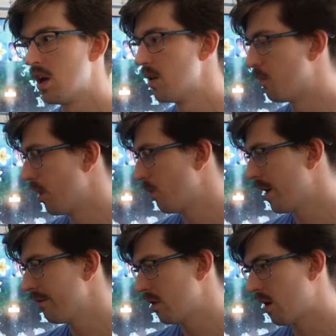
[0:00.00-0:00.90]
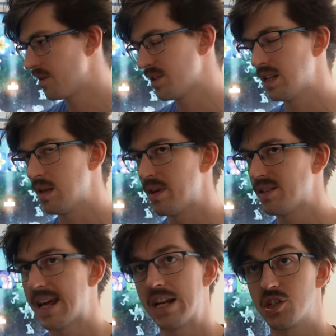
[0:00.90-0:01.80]
The 0.1, obviously your big
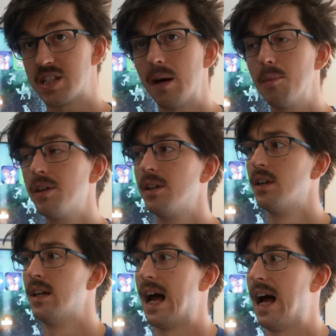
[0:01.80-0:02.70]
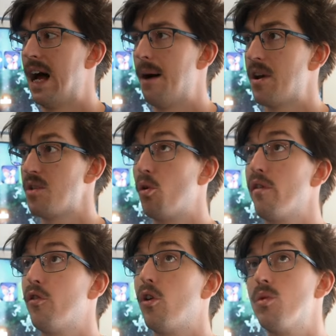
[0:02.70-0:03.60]
10-inch sub, and your
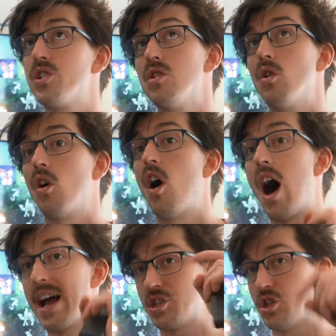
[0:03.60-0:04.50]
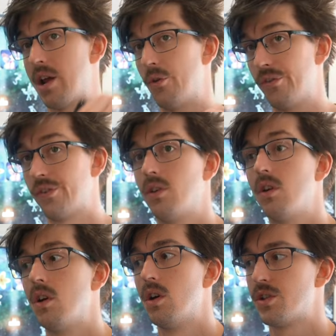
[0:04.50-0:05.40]
0.4, which are your height channels.
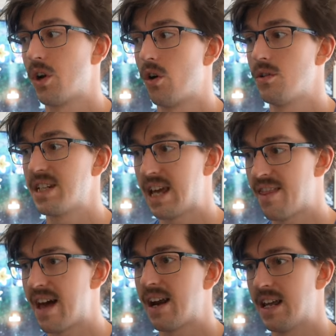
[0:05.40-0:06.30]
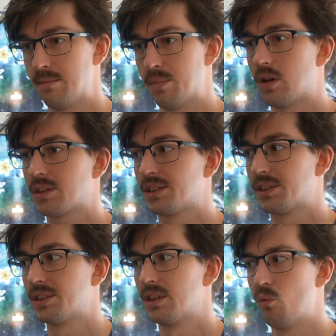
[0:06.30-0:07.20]
So to get that in a
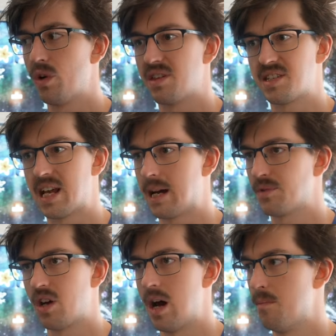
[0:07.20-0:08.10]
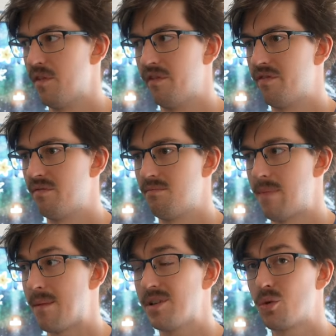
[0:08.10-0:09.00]
box with a setup time of
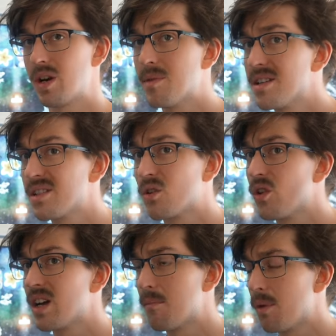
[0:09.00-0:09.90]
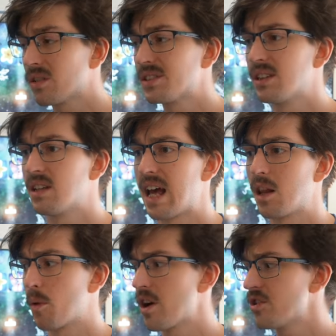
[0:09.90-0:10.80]
maybe 20 minutes, including unboxing and
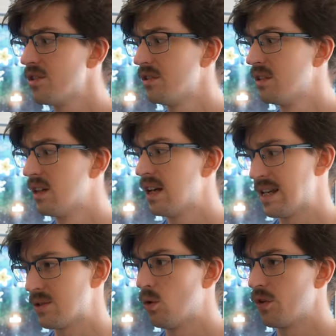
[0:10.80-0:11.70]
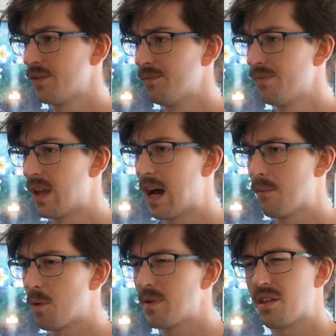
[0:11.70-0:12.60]
calibration, is awesome.
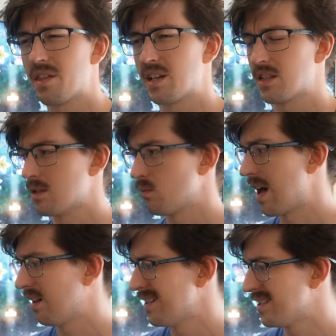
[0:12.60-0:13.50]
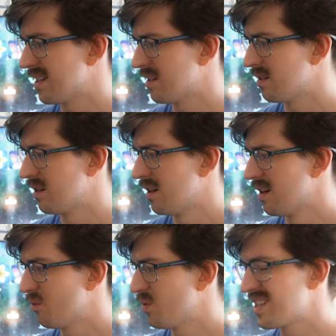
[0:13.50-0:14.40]
Probably another thing is as well, is that
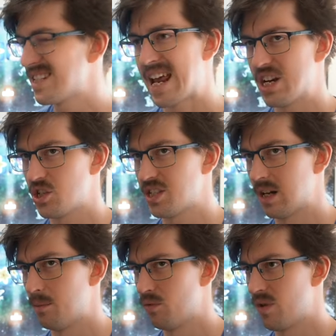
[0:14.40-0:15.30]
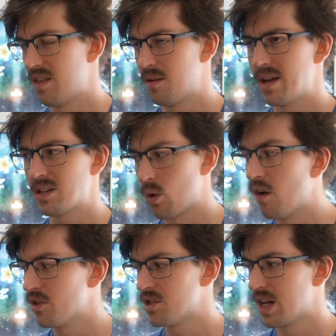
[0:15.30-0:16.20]
with the 10-inch sub, rather than being a
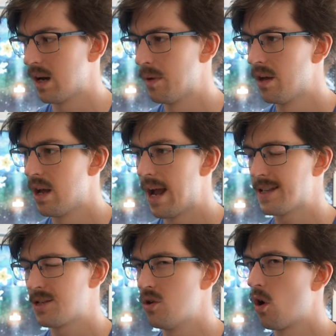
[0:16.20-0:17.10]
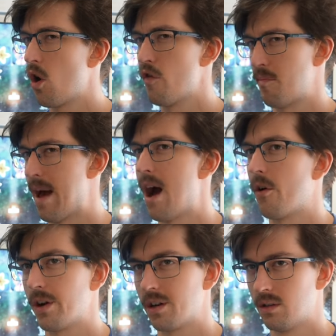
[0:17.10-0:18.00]
12-inch sub, it's not
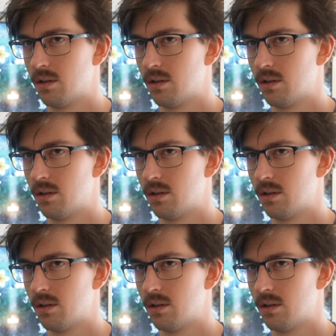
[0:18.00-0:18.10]
overpowering.